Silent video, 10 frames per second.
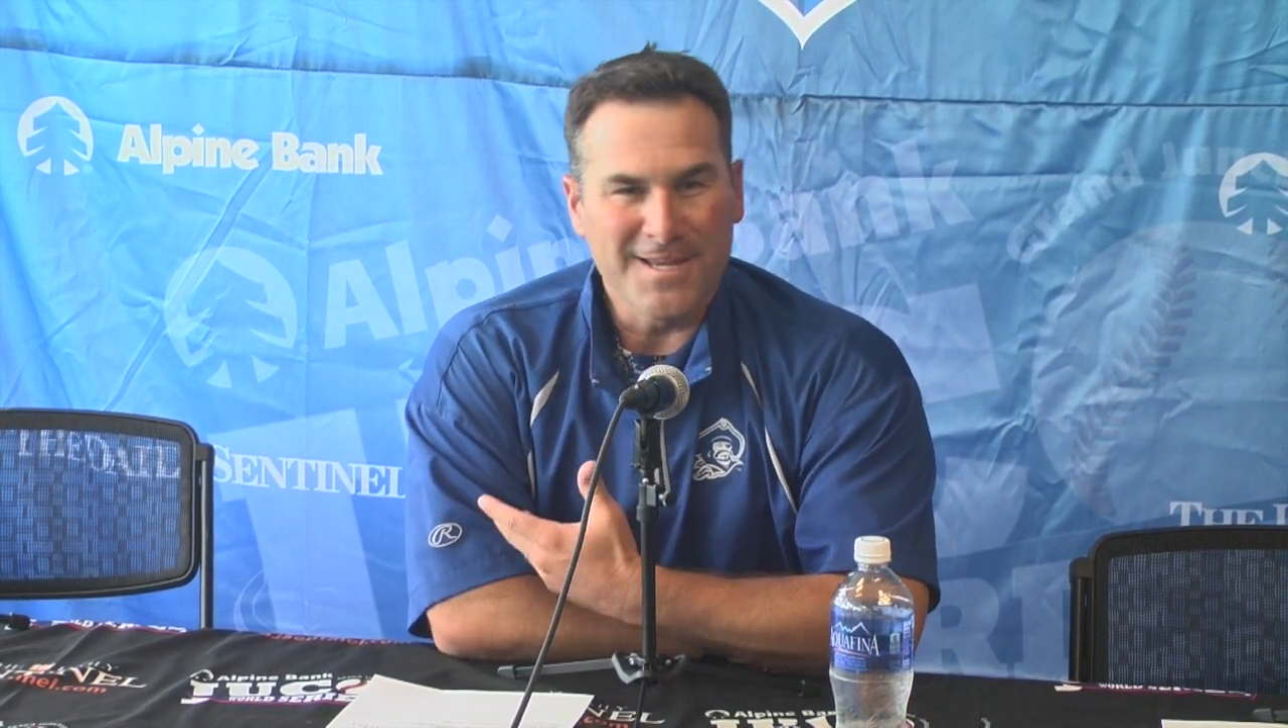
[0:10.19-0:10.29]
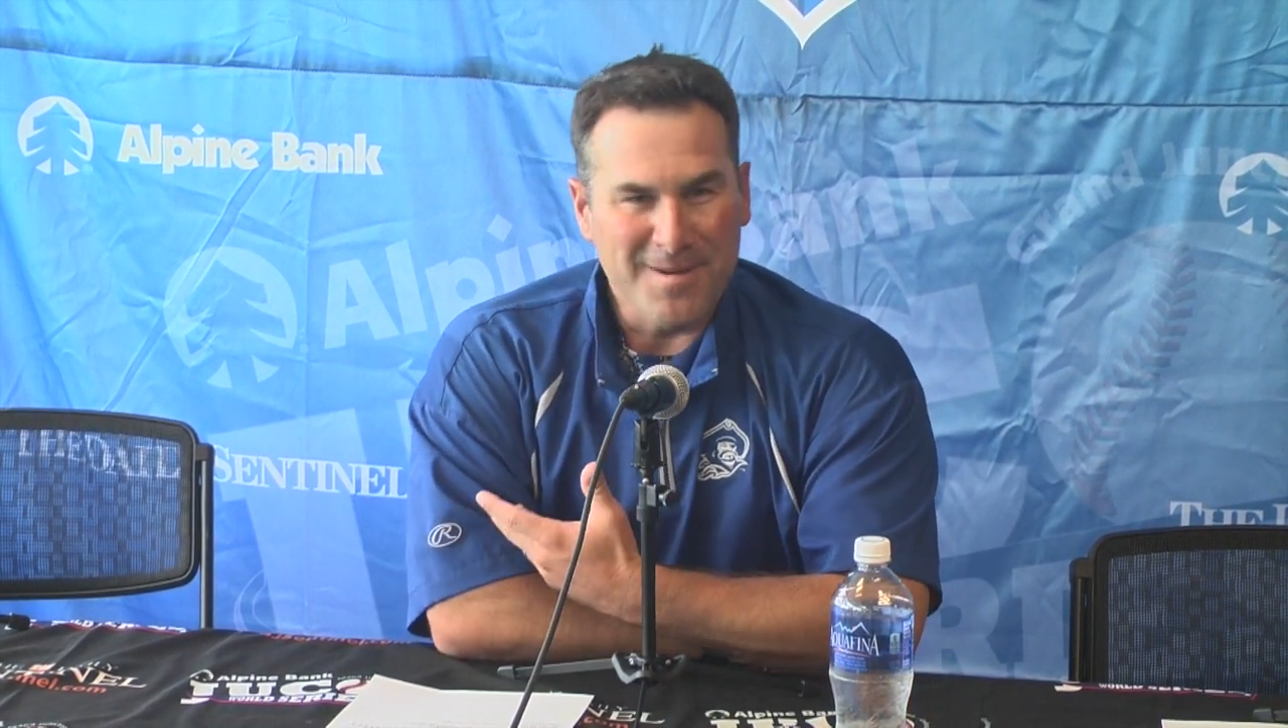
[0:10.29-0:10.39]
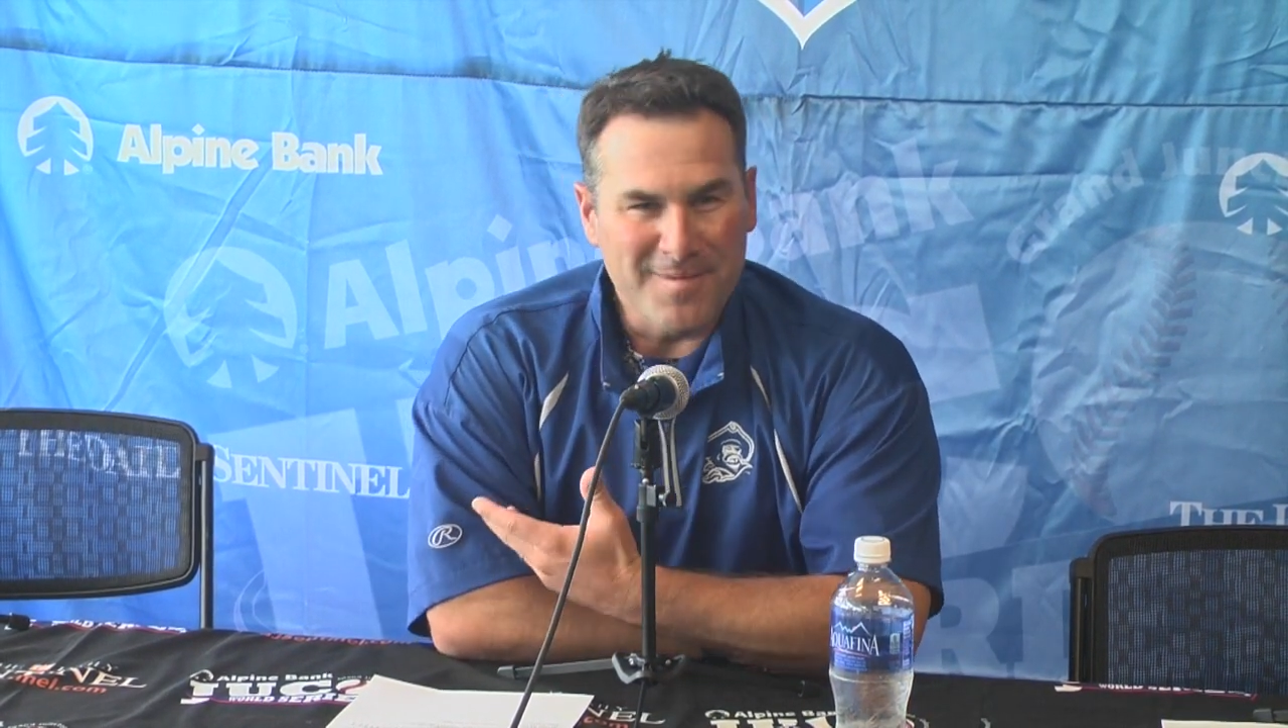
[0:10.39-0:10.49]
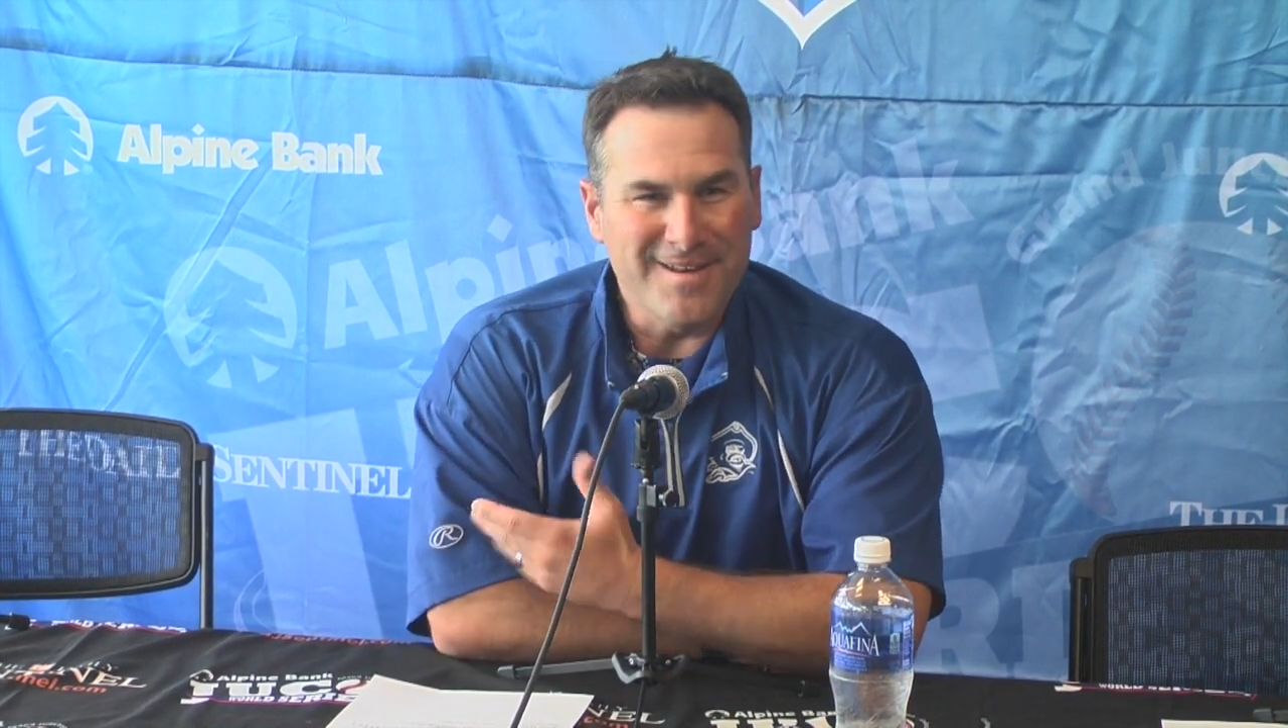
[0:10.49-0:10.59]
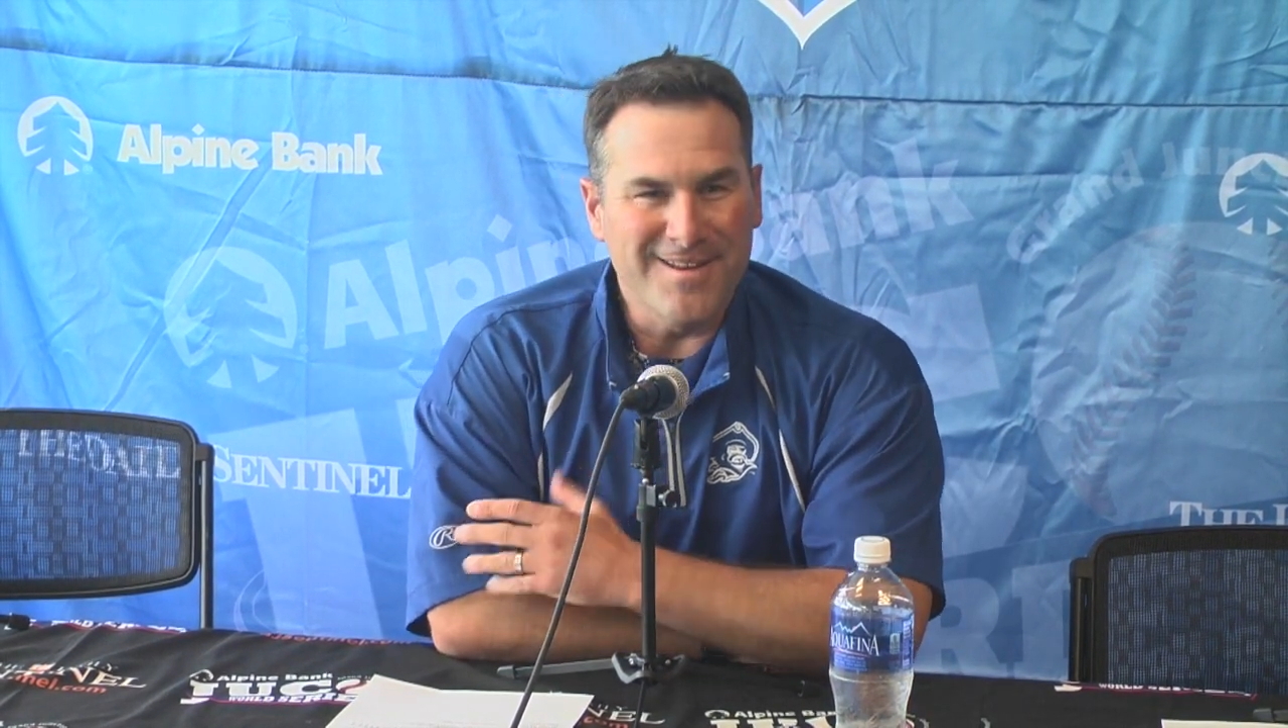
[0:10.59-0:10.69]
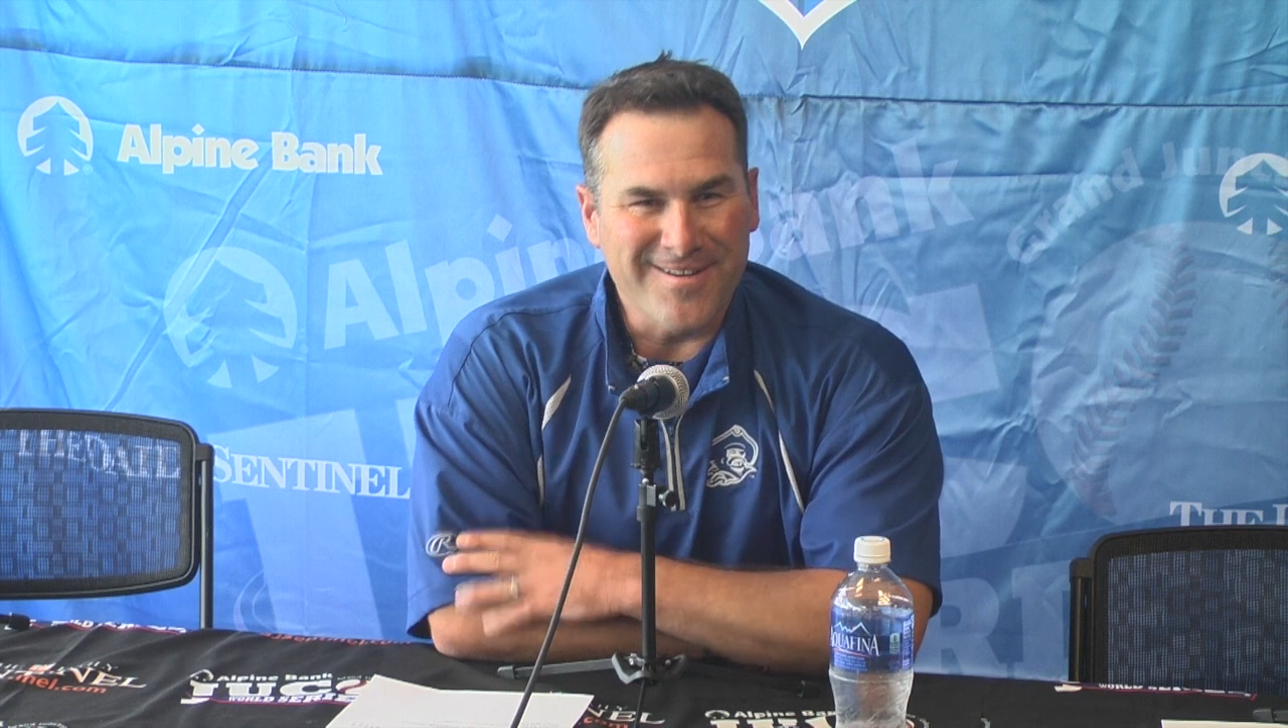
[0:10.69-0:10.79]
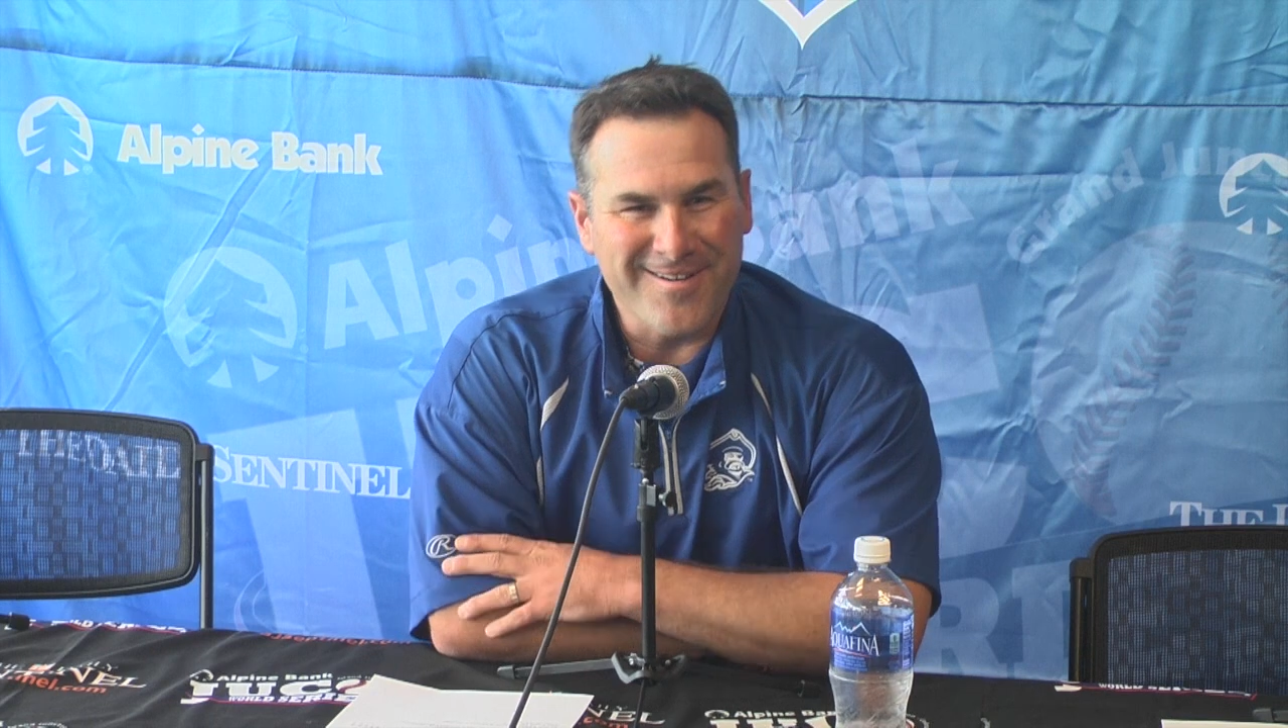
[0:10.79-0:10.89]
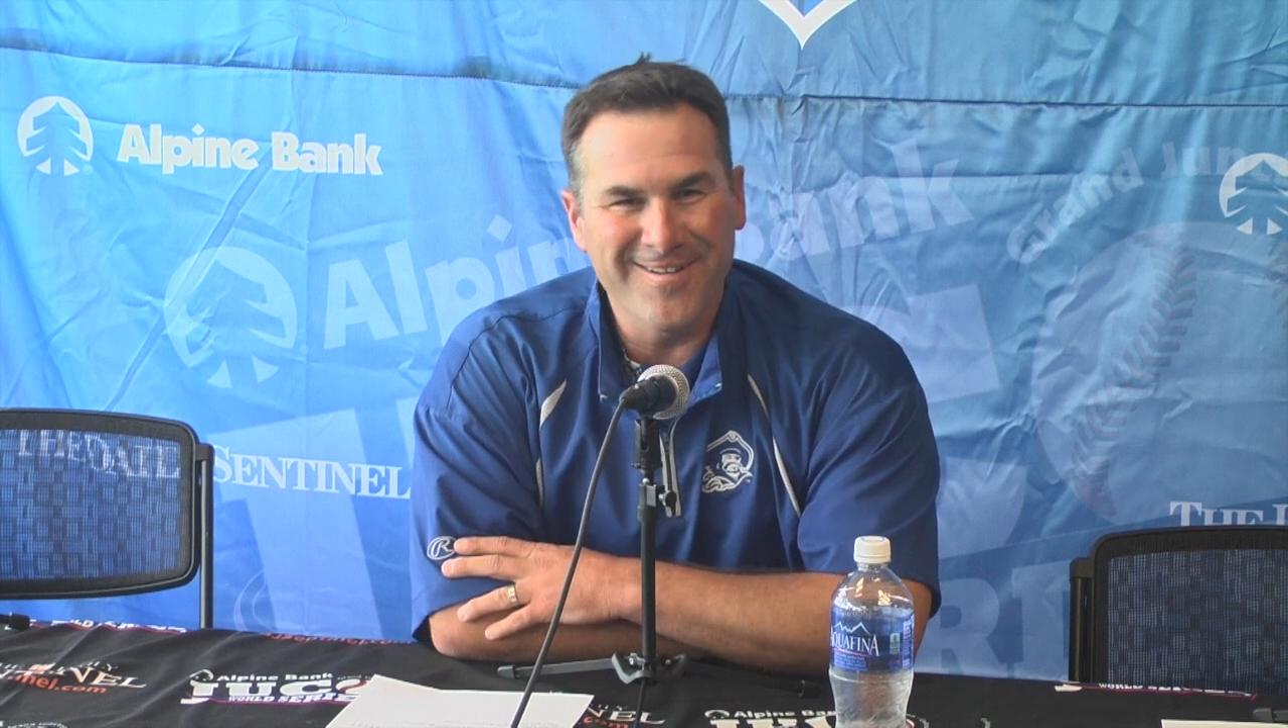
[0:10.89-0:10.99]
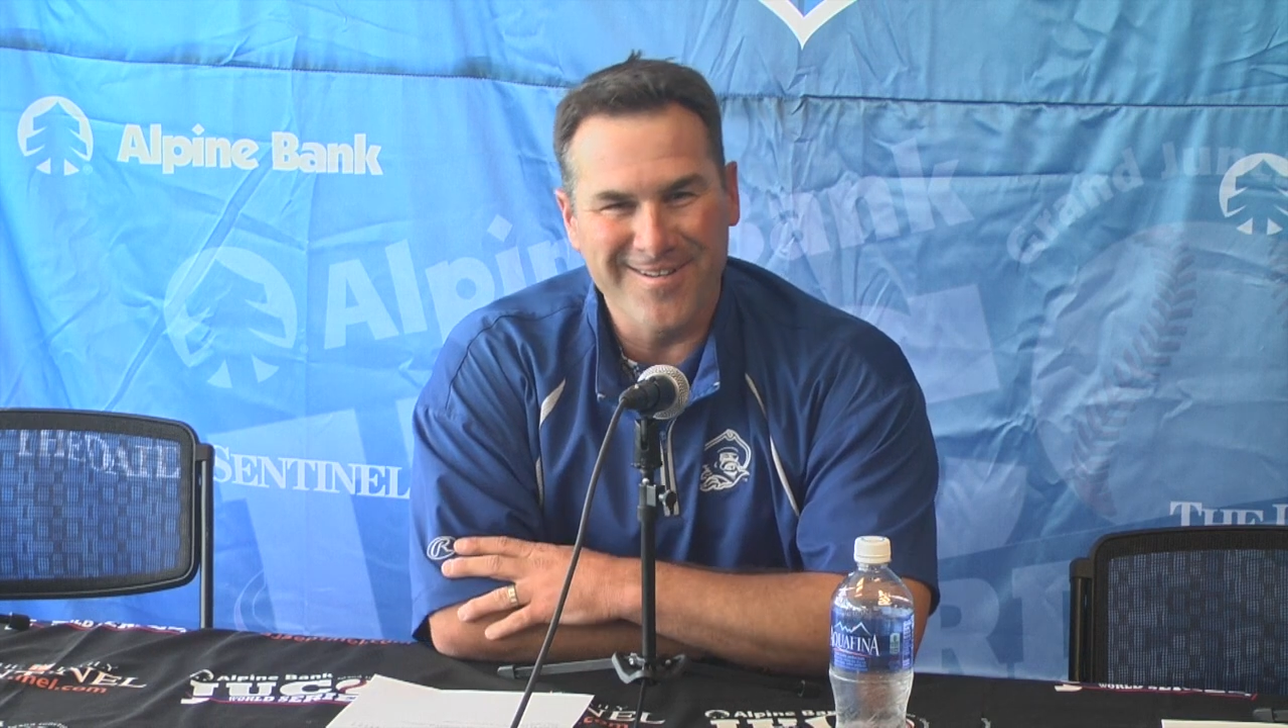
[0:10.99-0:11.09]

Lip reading: that have been here,